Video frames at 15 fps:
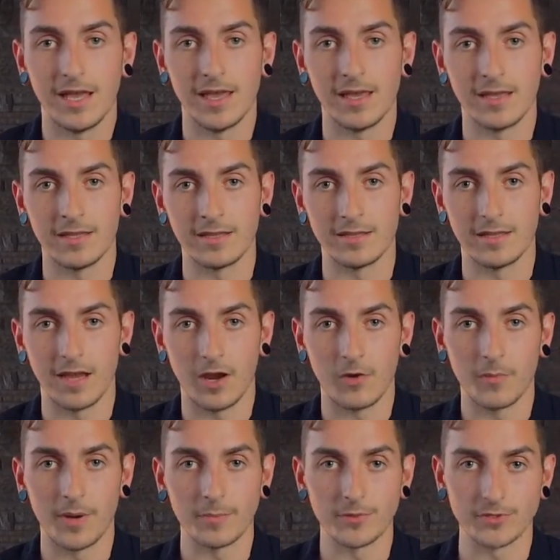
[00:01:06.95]
And I
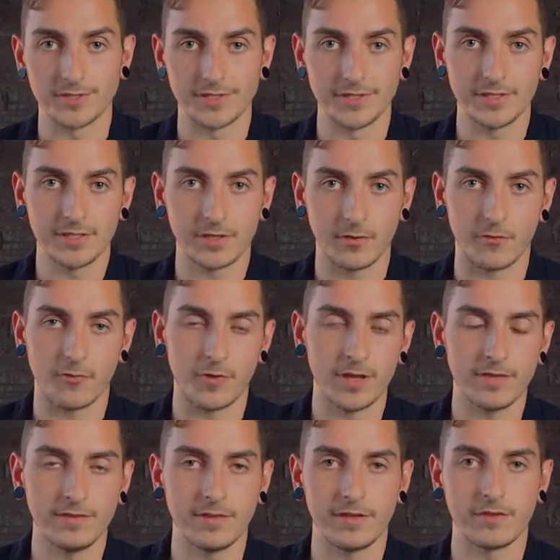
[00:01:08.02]
remember seeing a
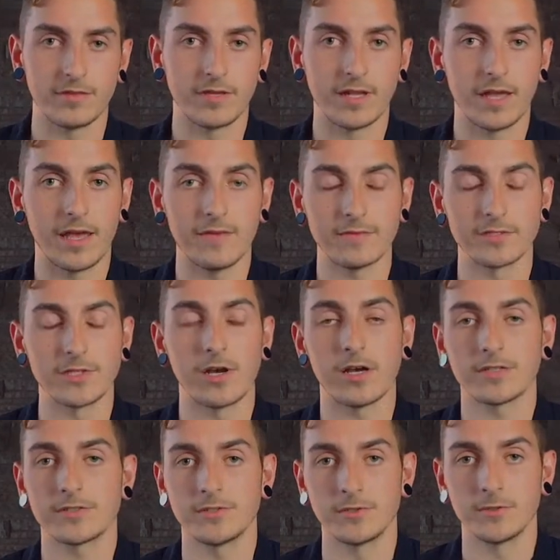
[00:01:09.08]
friend there that I haven't
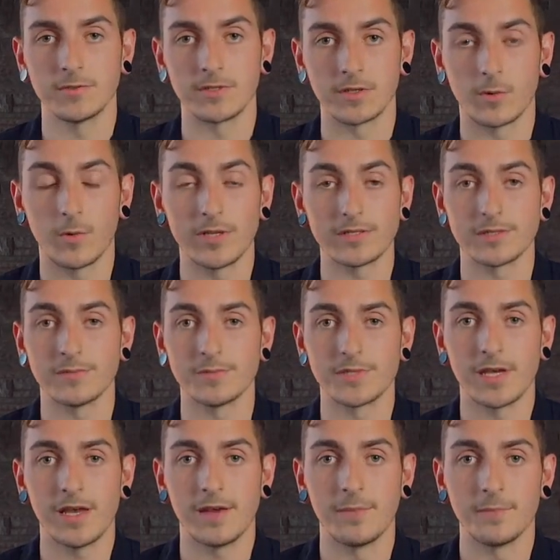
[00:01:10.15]
talked to in quite some
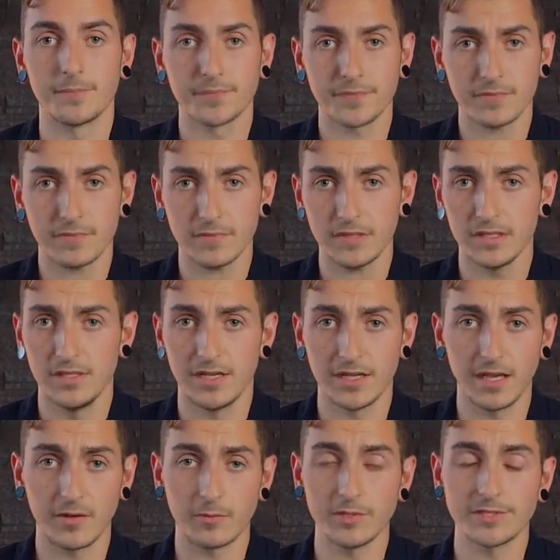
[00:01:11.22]
time.
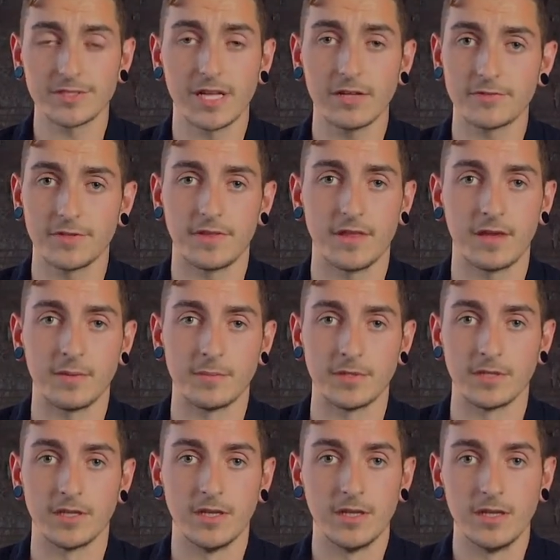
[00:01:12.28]
And I reached out to them
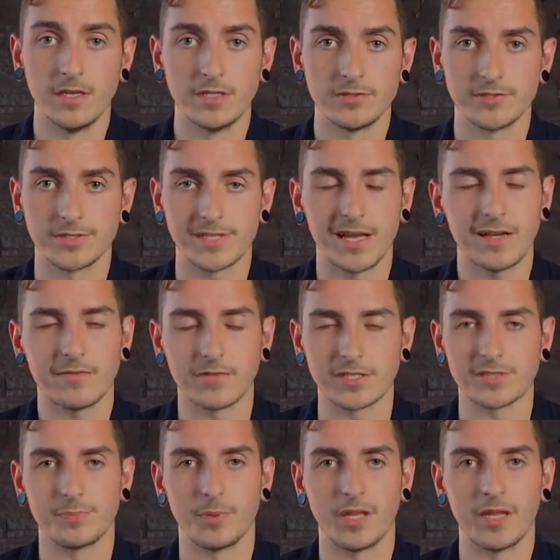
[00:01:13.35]
and just kind of
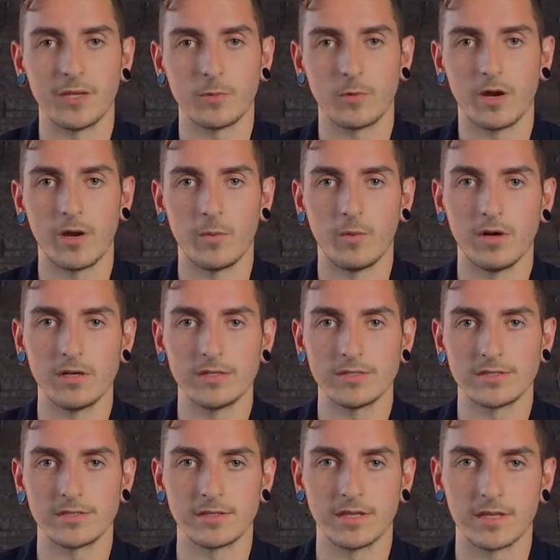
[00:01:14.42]
explained where I
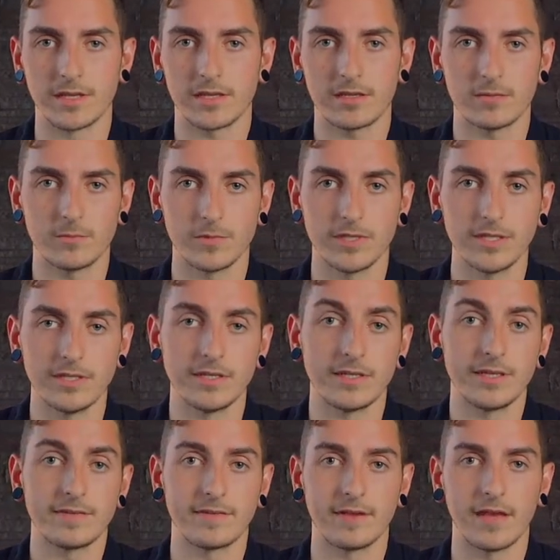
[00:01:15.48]
was and like, we need to
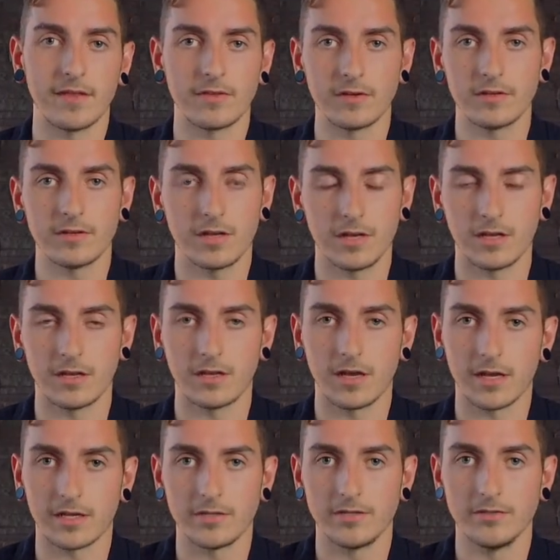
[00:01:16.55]
get together.
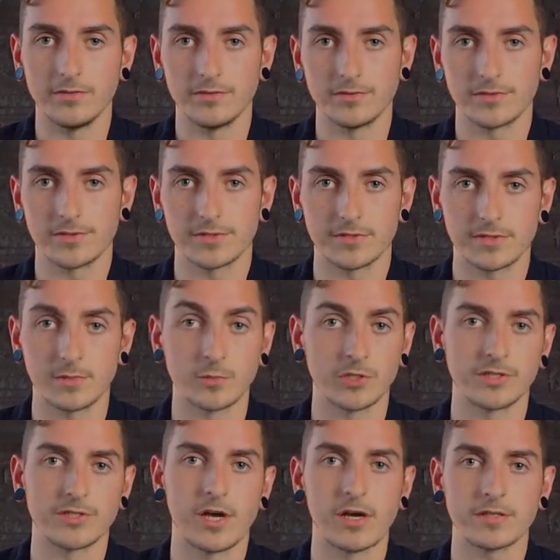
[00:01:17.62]
I could use someone
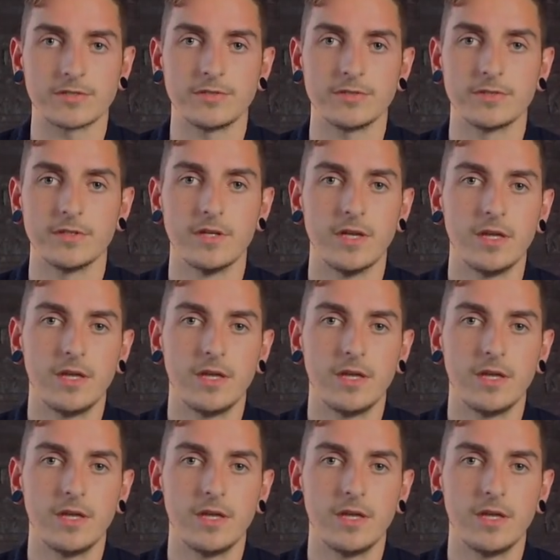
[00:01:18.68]
to talk to.